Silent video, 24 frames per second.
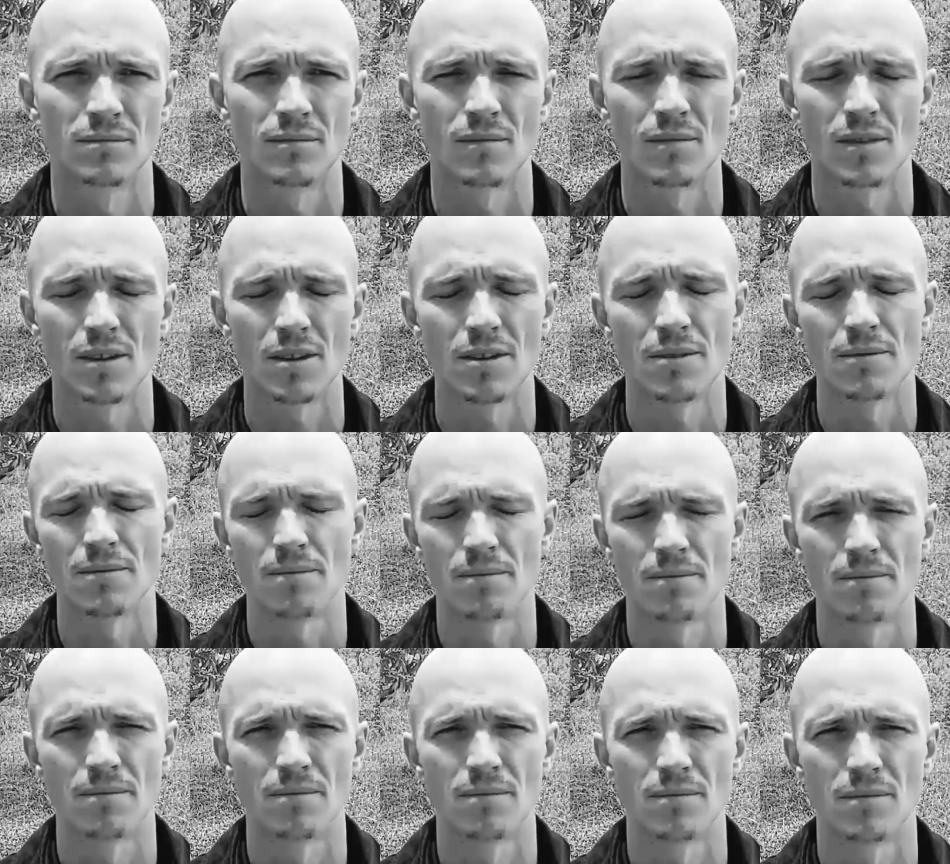Yeah.
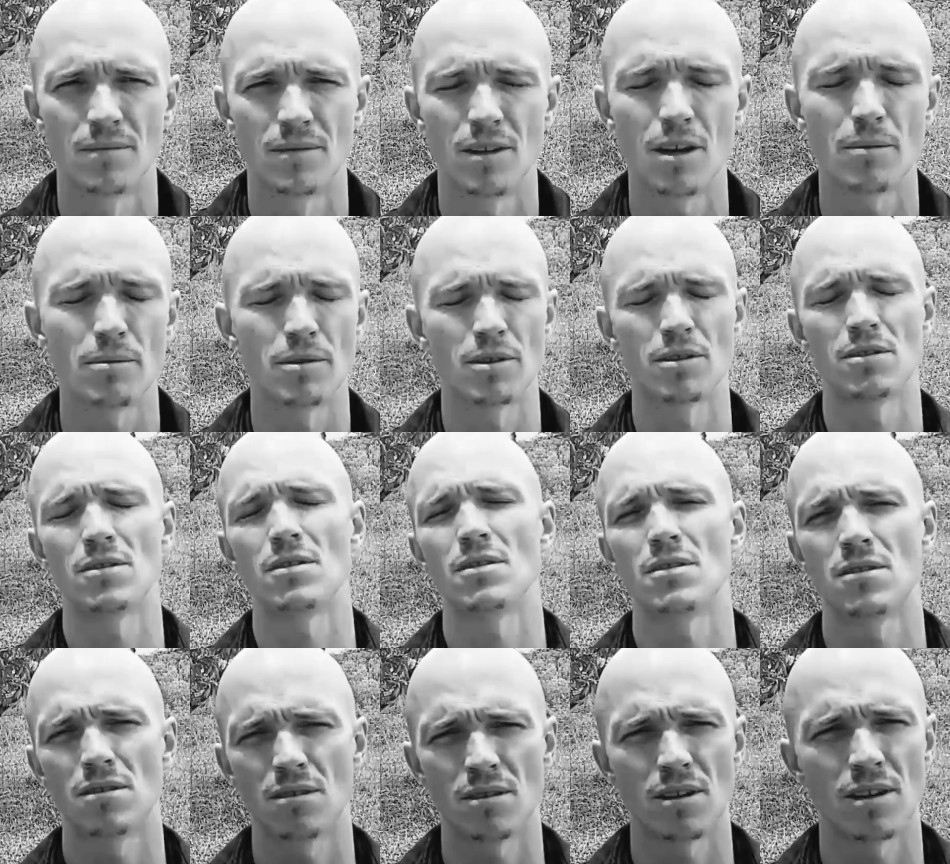Yeah, because
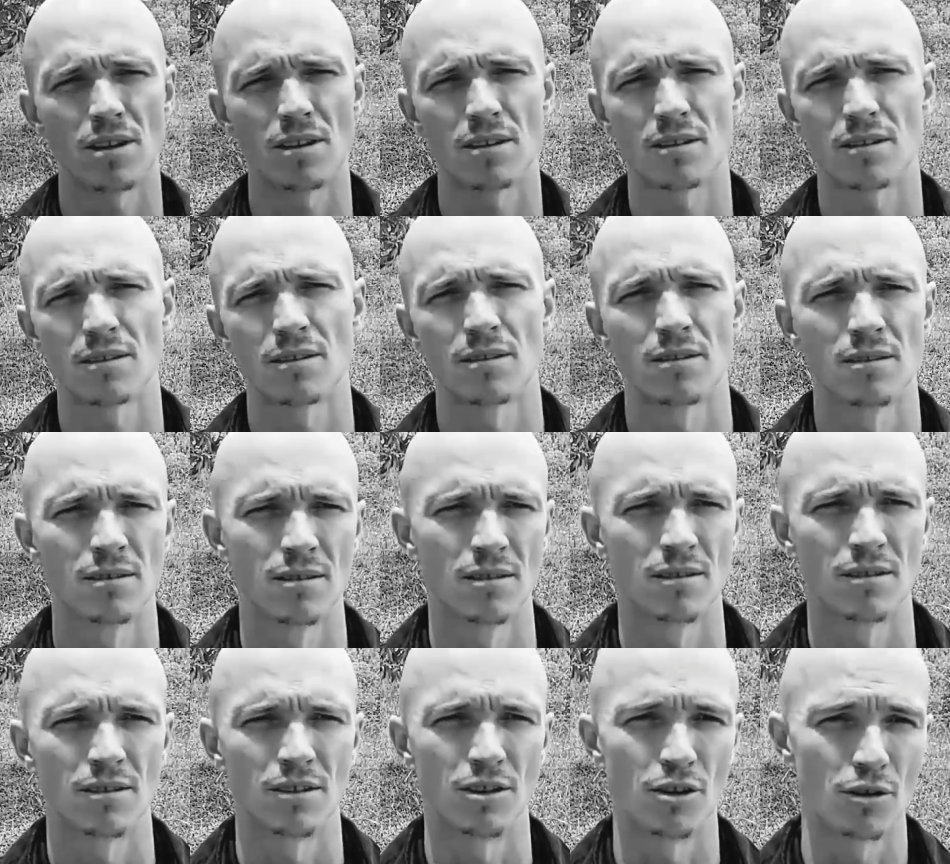it's like
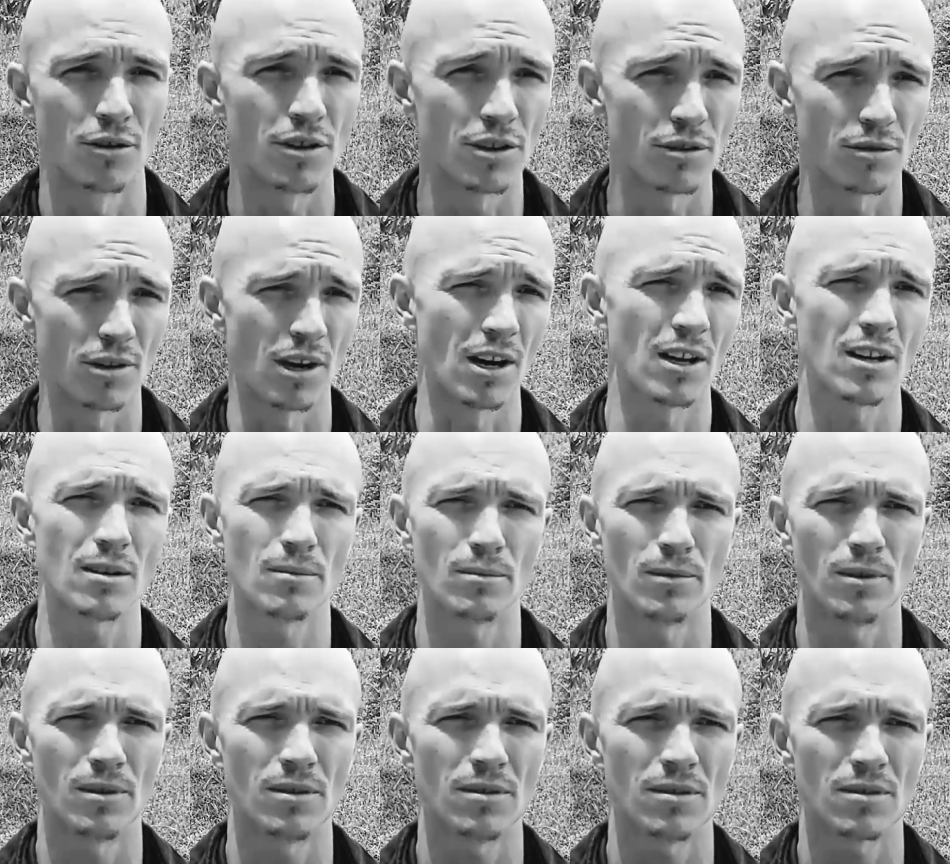you're into
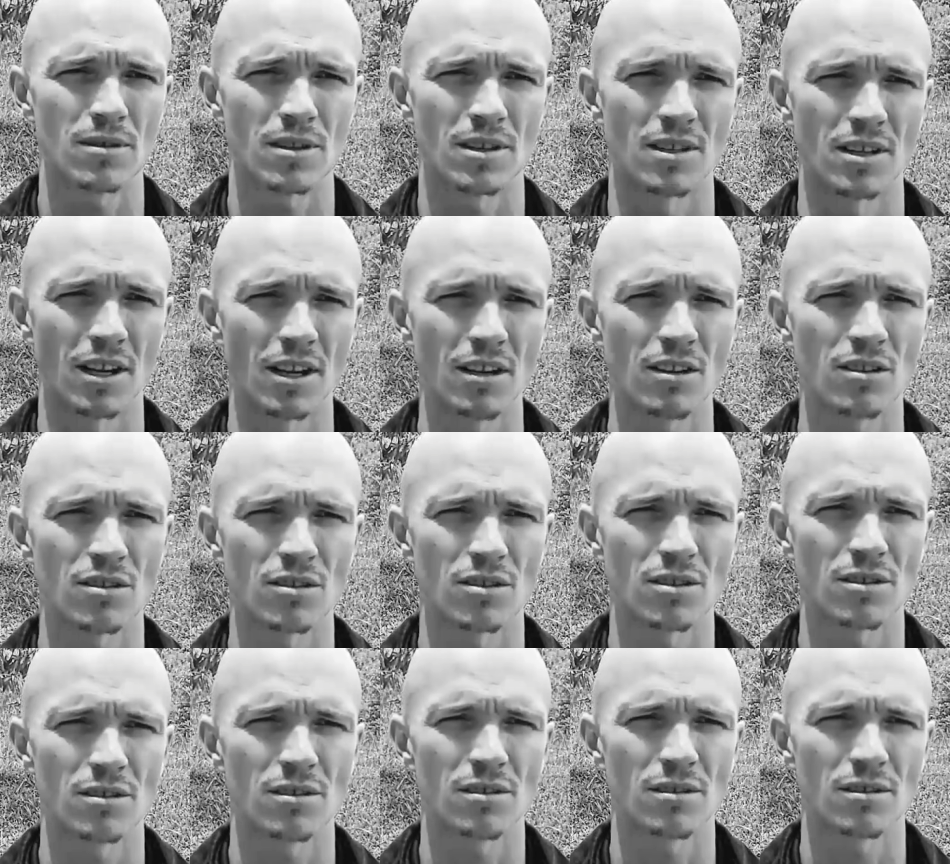animals and
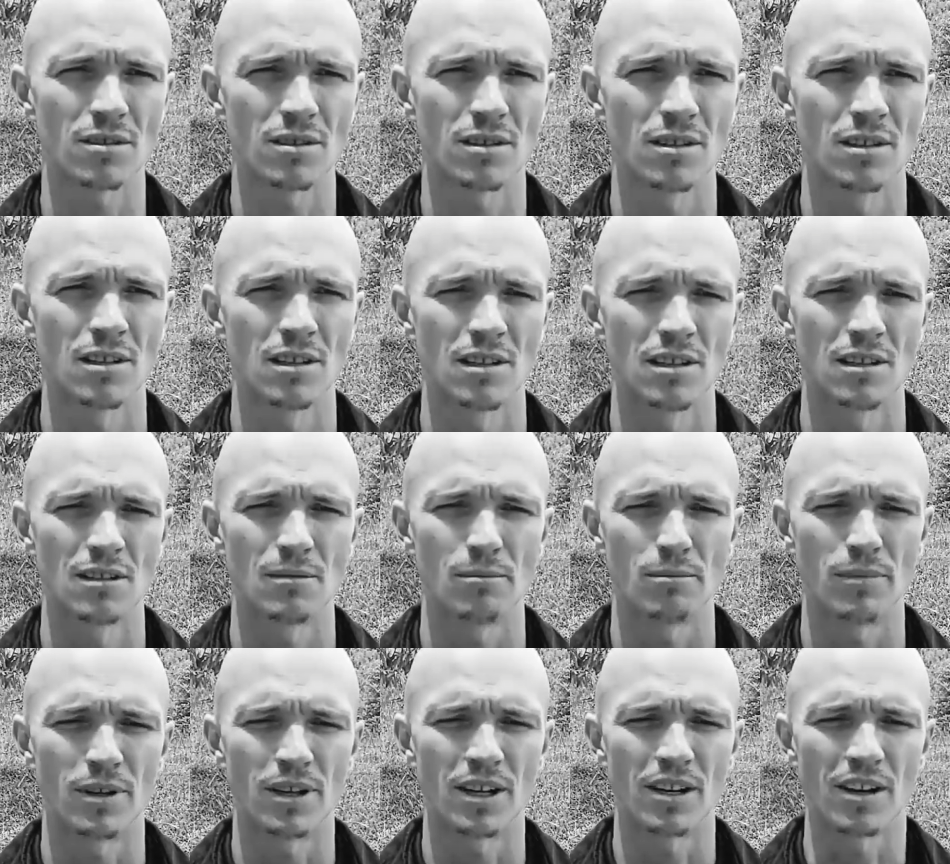nature,
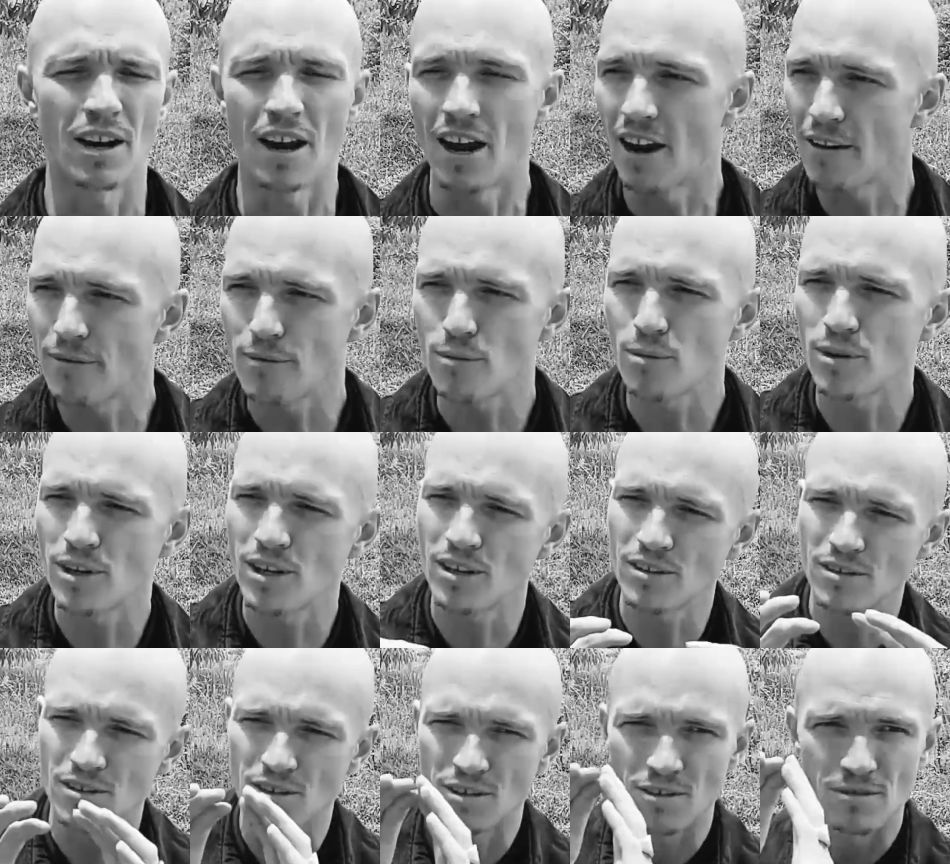but then everyone
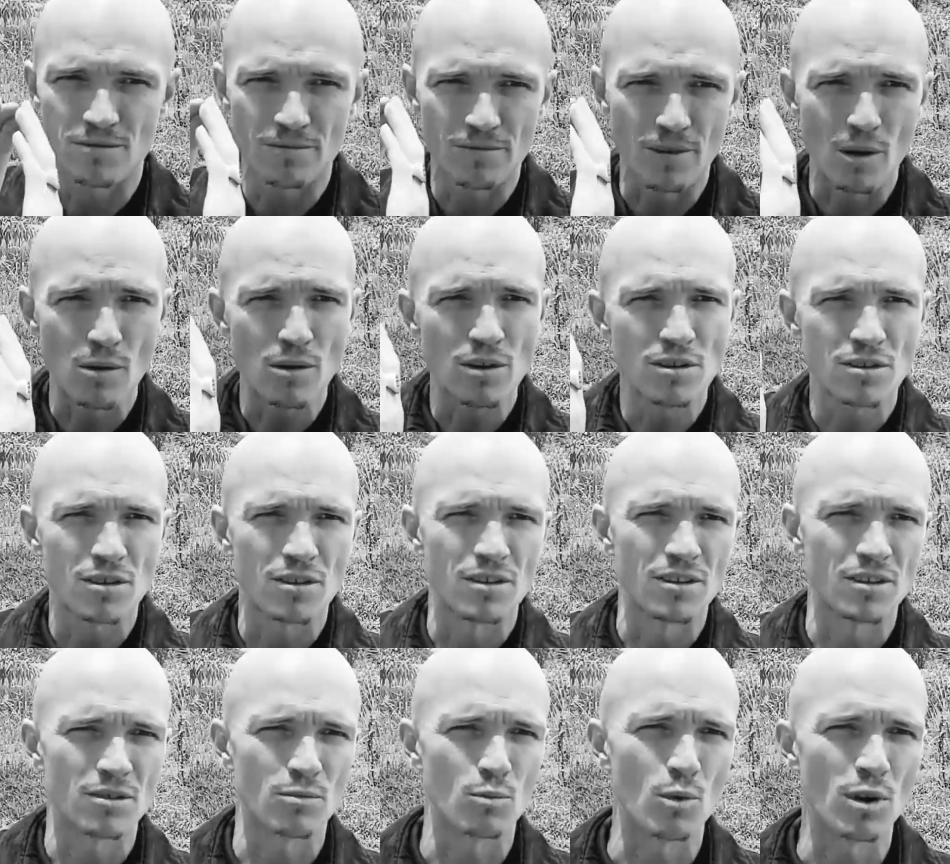else is focused on
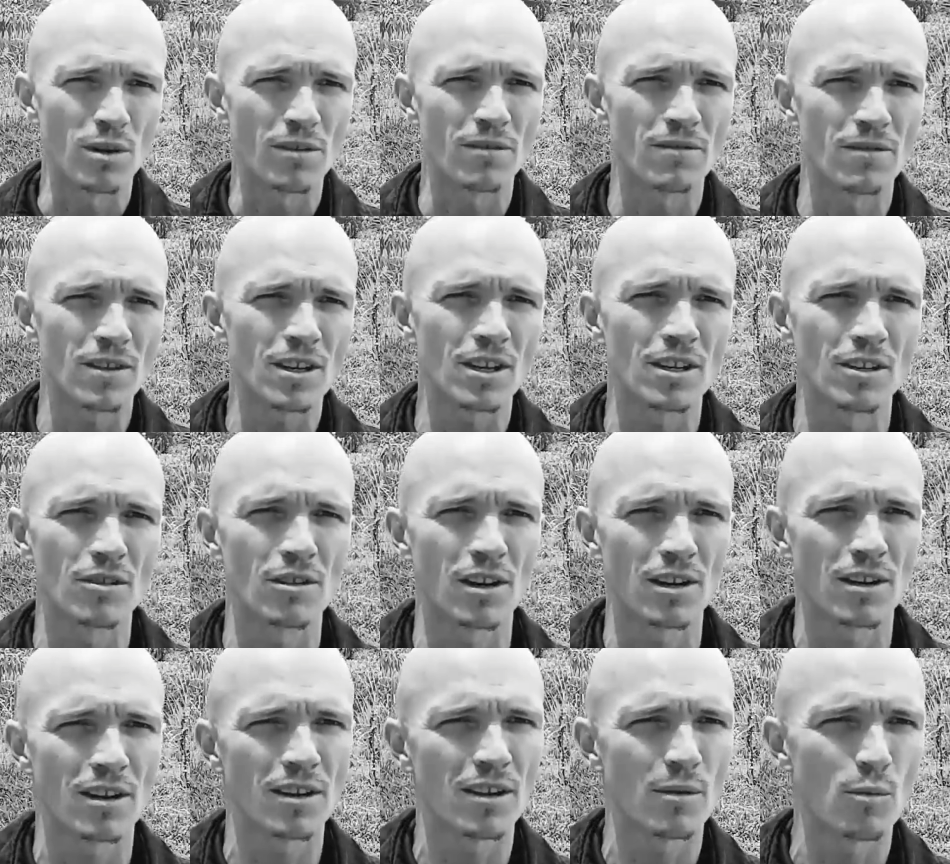this one thing, and you're
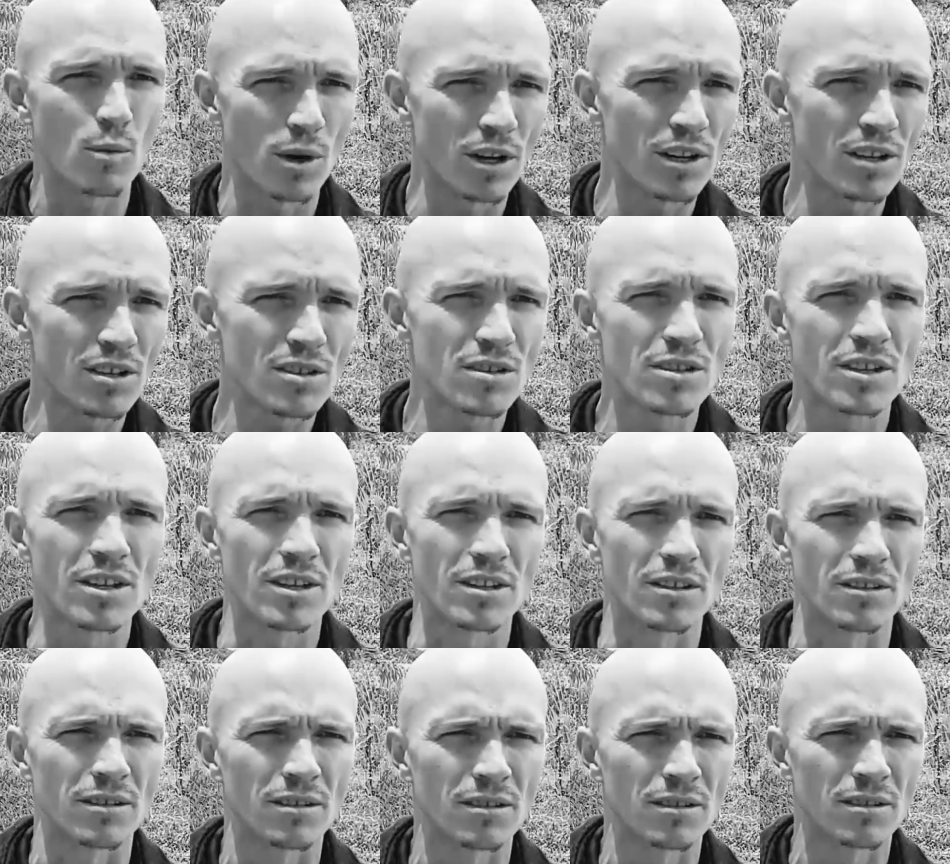like, okay, what is
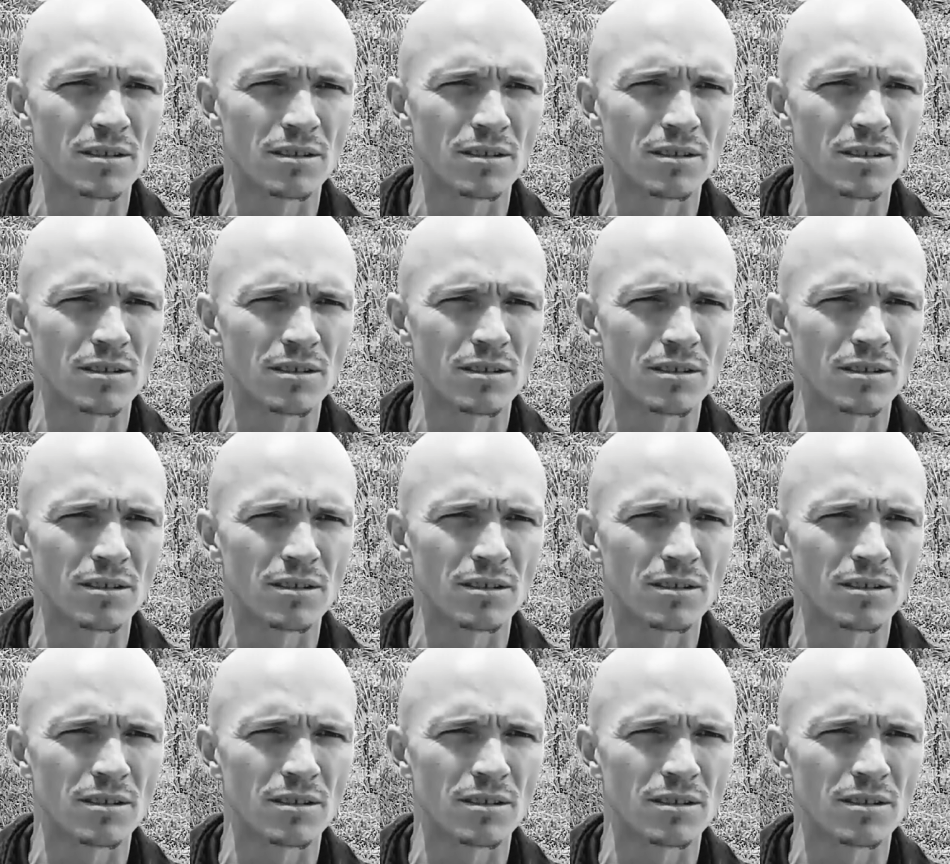there?